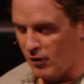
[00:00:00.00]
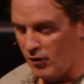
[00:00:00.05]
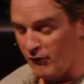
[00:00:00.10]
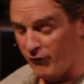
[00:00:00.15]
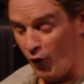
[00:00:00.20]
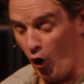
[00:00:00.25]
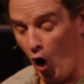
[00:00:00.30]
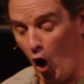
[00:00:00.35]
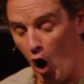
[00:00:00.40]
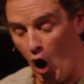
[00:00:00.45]

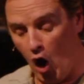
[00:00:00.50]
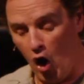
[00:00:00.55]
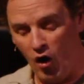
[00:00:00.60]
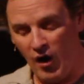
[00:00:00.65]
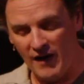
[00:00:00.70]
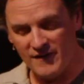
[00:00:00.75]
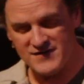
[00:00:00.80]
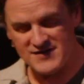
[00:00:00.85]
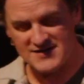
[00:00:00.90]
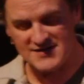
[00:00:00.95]
For all
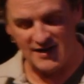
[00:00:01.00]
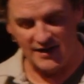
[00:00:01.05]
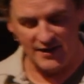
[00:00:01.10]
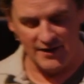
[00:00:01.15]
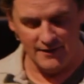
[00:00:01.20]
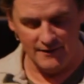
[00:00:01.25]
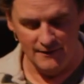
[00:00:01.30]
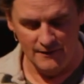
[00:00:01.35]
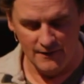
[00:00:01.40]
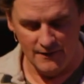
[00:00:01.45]
have
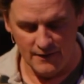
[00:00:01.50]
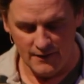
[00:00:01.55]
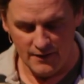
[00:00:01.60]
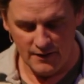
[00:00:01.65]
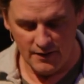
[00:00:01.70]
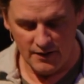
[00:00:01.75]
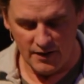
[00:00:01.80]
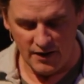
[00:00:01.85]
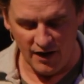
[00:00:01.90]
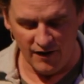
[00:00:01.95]
sinned
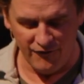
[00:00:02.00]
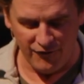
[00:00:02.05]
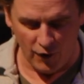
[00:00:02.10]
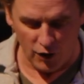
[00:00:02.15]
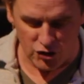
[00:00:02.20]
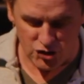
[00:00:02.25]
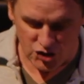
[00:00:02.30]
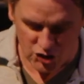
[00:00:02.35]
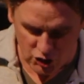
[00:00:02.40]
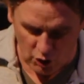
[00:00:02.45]
and
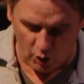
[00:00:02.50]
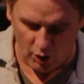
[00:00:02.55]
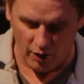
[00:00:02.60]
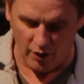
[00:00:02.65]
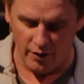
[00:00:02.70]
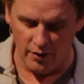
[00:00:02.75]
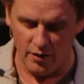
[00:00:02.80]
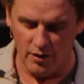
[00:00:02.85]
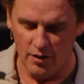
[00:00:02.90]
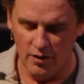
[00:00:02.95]
fall
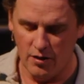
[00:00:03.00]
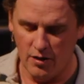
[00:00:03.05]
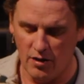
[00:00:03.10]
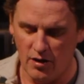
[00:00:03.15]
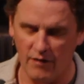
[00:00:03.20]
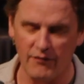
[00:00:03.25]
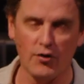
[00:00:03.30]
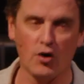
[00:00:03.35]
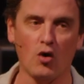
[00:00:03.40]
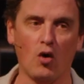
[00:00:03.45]
short
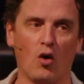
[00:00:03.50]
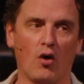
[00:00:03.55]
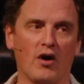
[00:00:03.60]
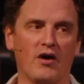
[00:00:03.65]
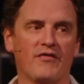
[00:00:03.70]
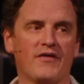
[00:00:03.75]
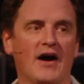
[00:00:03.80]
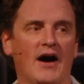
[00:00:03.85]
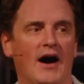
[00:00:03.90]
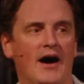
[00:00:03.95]
of the glory
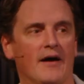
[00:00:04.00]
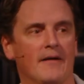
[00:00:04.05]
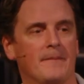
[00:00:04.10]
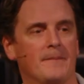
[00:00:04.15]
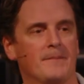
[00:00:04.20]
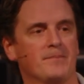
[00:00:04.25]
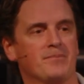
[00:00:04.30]
of God.